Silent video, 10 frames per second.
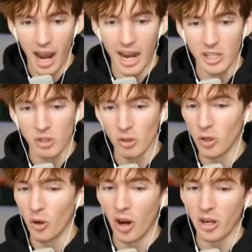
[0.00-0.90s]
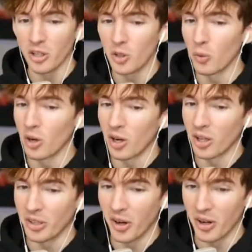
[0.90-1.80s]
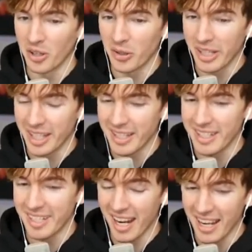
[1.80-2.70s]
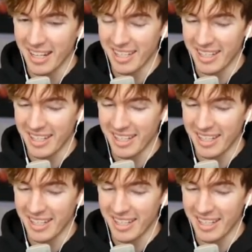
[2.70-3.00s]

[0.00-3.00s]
I Drew, are you world? Or are you kids? Say it,